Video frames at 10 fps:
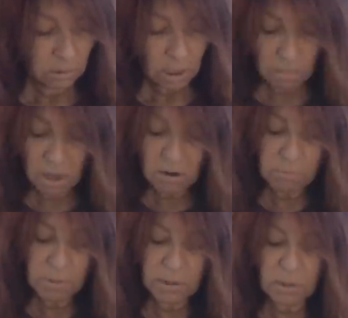They may
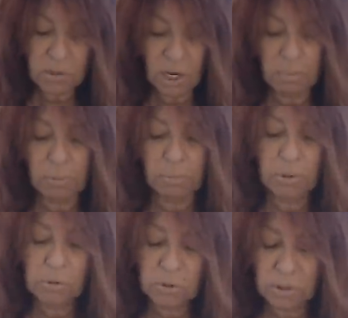have been the type of
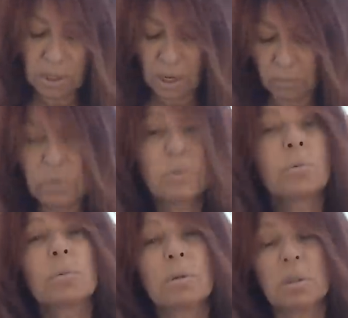person that was
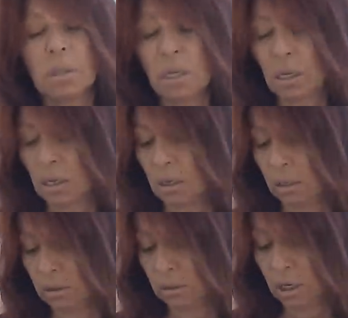really
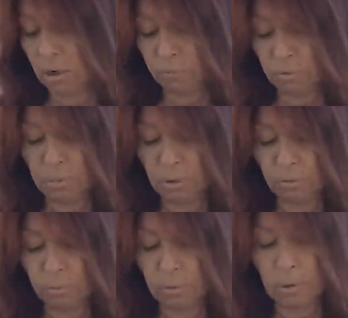uh, careful
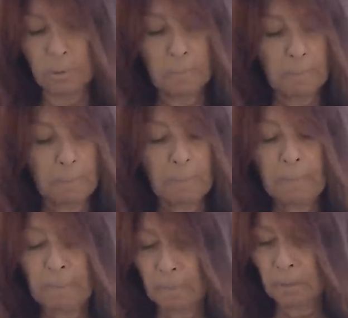before,
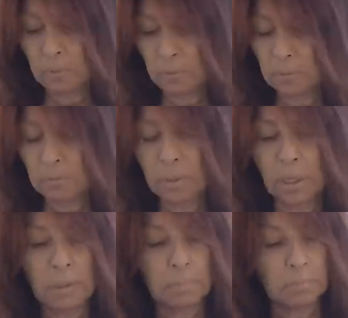
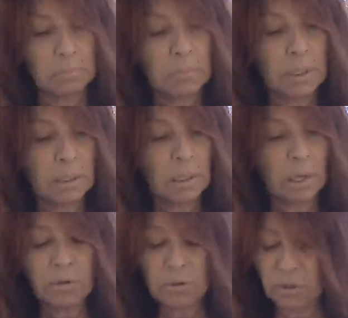right? but
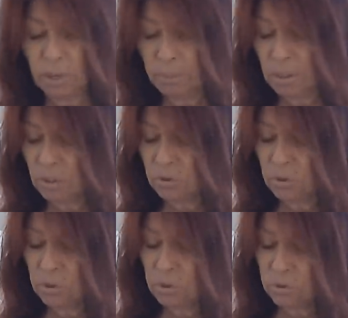now they're stepping
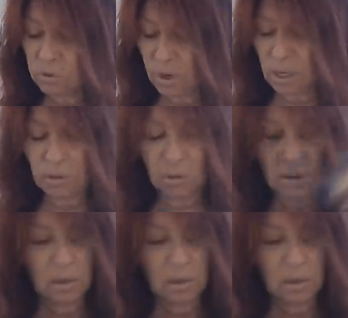into their strength.